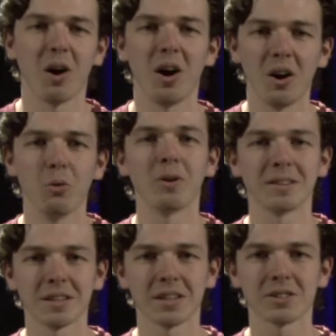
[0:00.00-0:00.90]
annoying
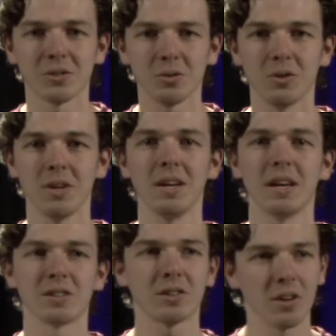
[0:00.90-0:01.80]
to listen to.
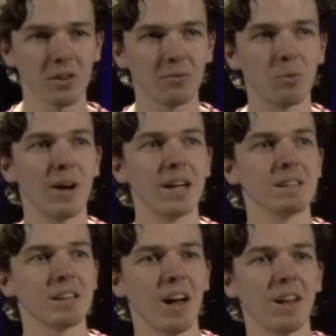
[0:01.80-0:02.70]
It's colourful,
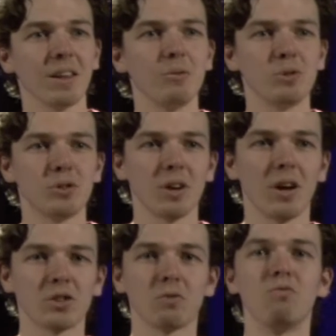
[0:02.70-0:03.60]
it allows
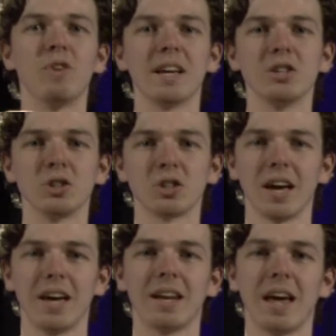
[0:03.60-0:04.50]
some range
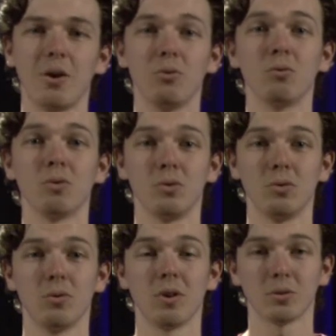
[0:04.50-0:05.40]
in how
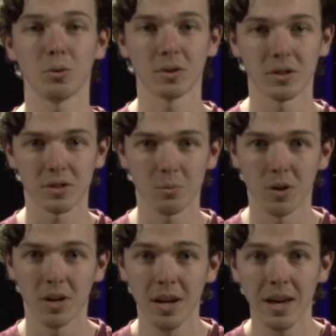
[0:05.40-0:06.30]
you are talking to
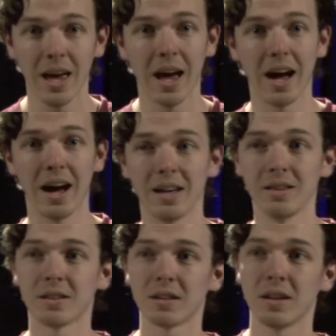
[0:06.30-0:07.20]
someone.
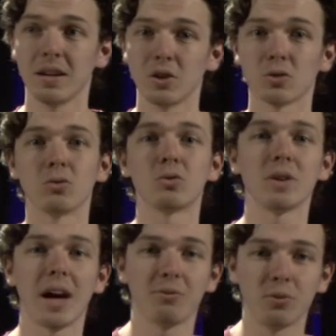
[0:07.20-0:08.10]
And so do
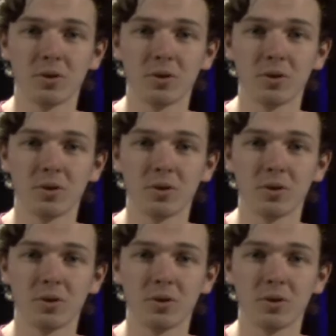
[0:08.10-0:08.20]
that a few